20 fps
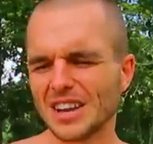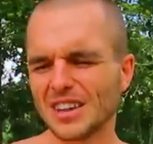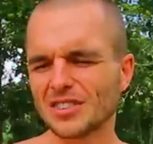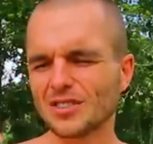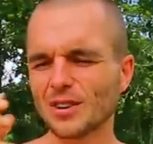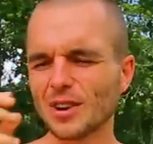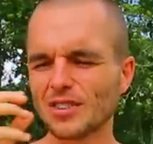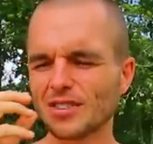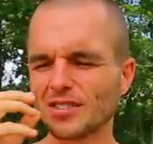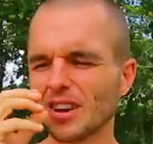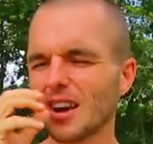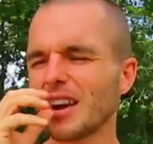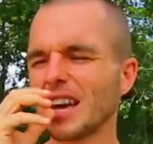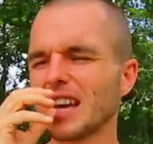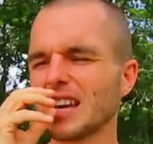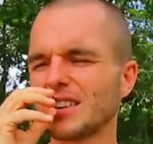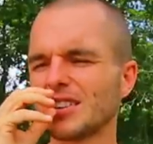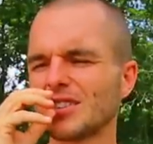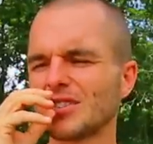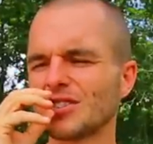So I
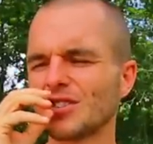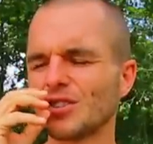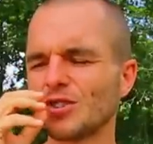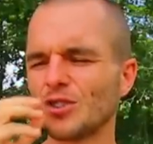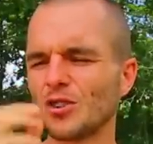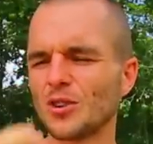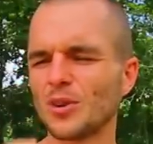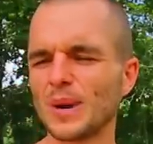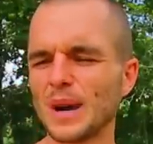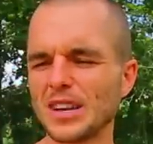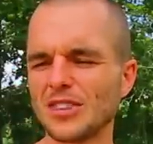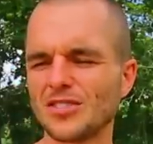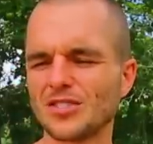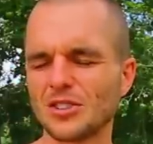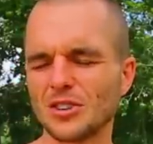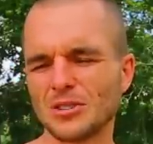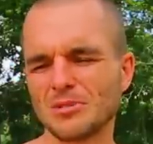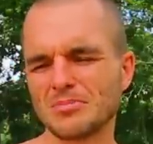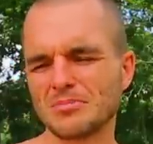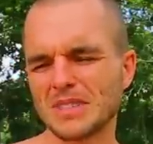started to
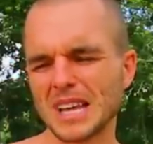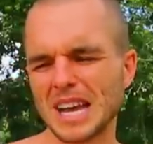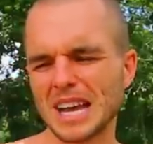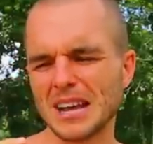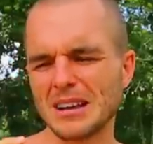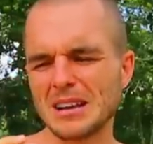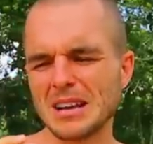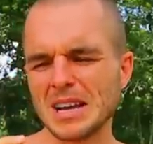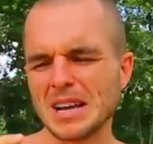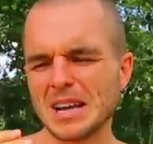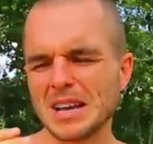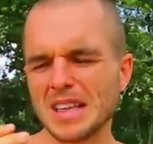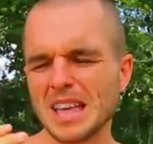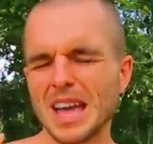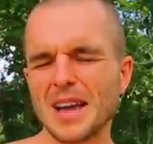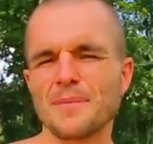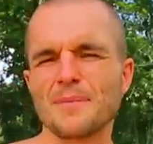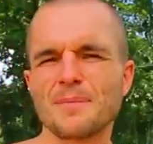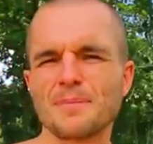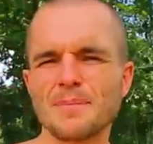question that,
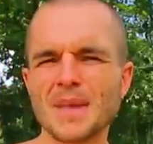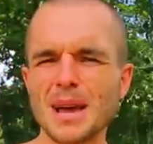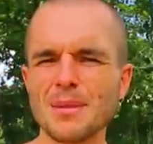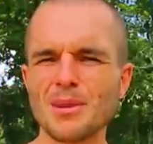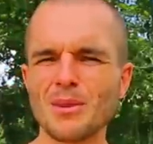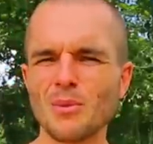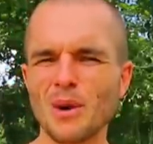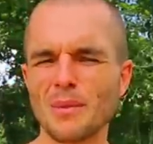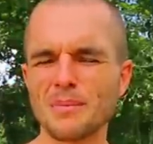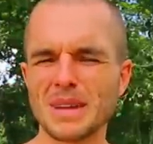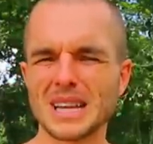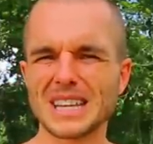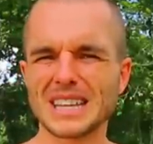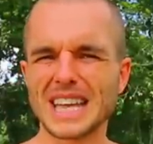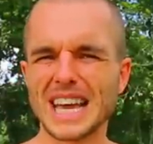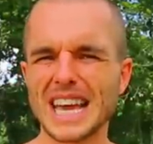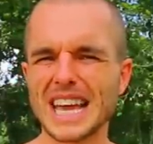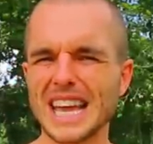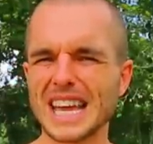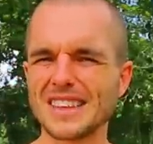yeah, maybe one meal a
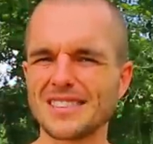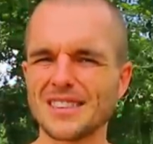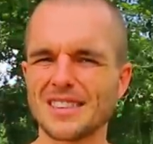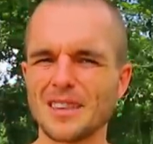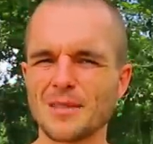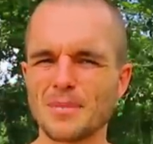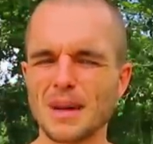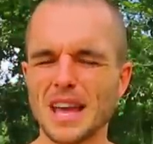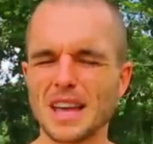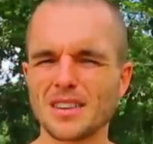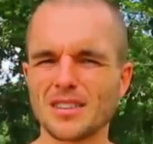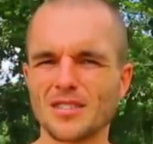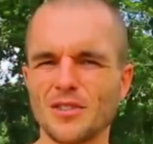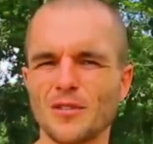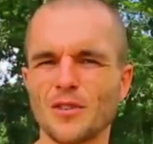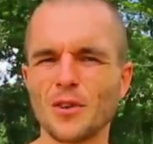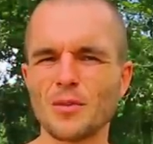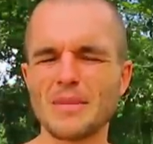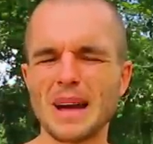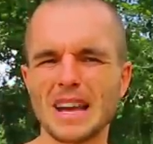day isn't the best
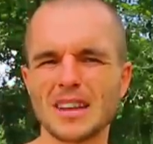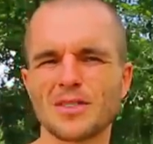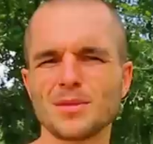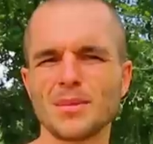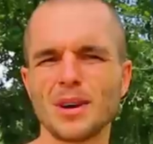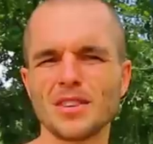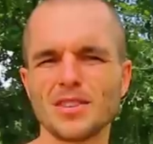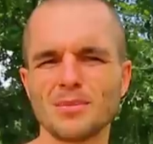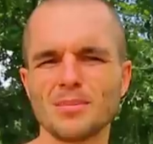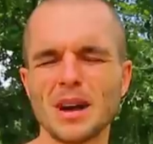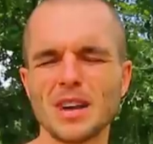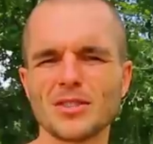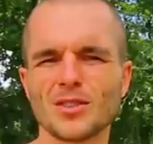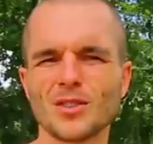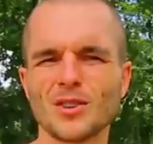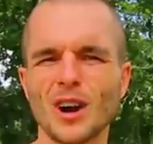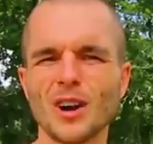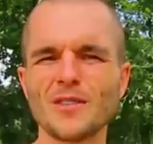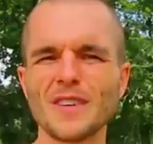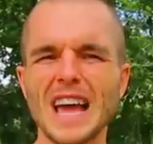for maximizing
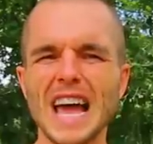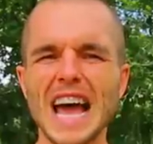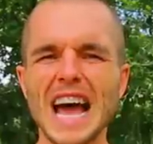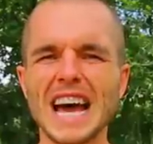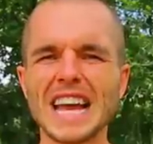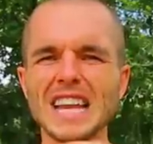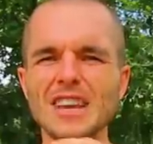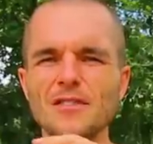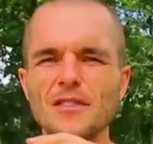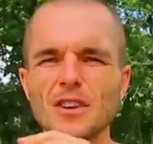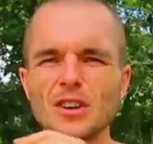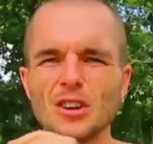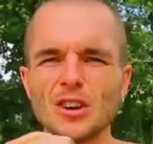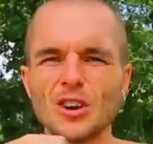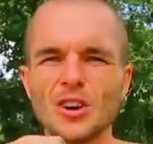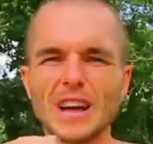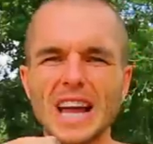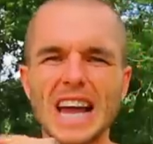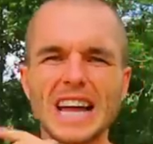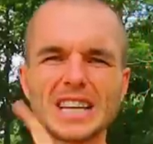muscle growth. And if you
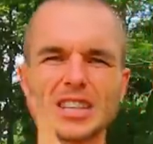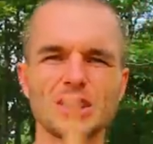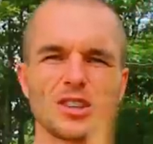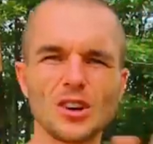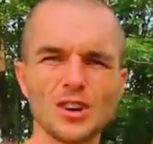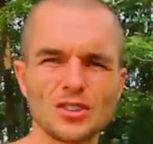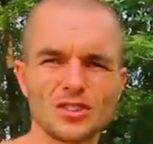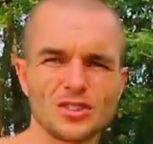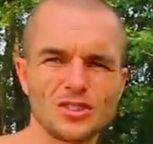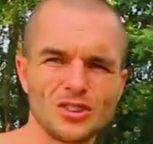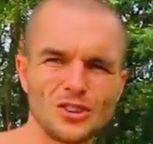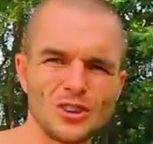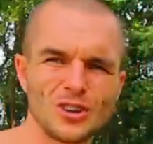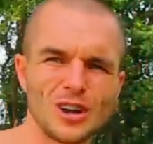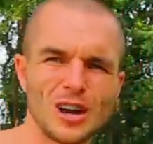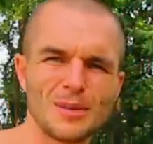look at Dr. Nūn